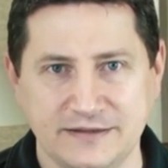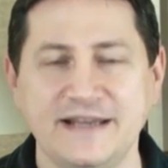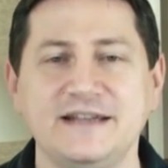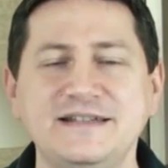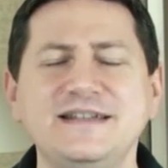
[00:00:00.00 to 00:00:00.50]

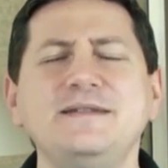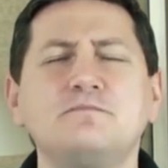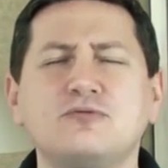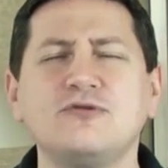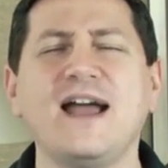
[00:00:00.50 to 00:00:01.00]
Take a
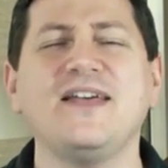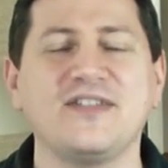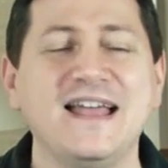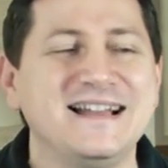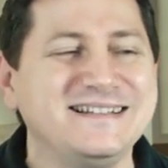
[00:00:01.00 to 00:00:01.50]
deep
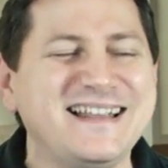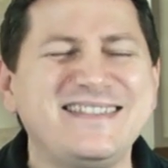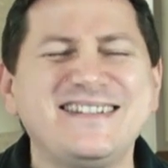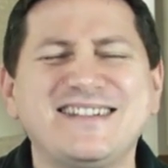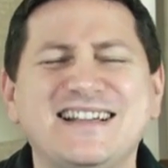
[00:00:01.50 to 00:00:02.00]
breath.
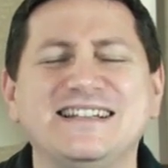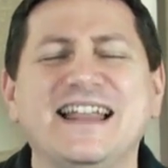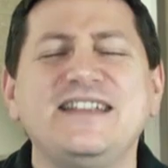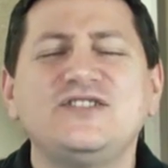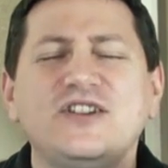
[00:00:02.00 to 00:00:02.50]
Let this
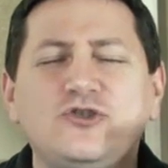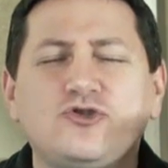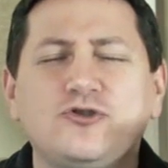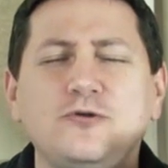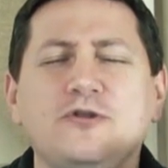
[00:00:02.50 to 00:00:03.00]
cleansing
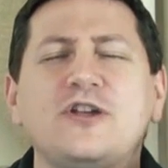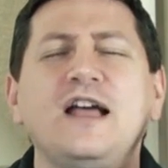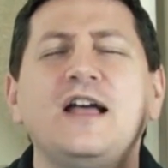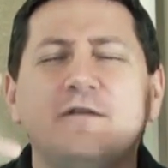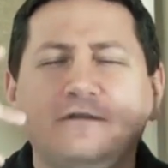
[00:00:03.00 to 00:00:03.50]

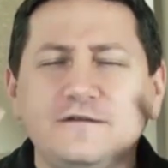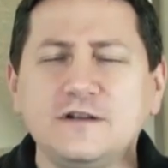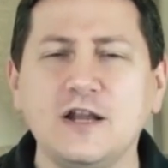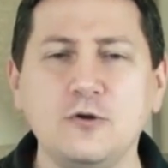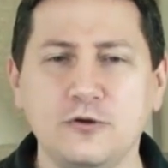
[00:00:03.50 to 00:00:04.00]
truth
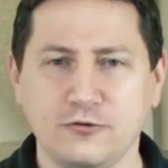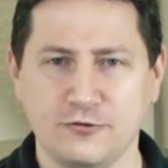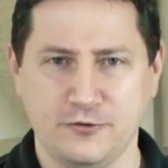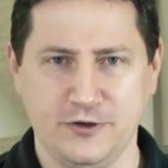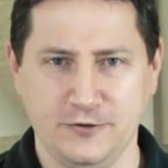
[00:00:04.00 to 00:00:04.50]
flow
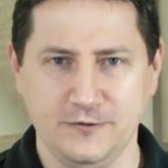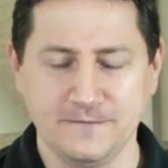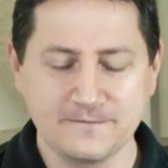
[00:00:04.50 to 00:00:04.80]
through you.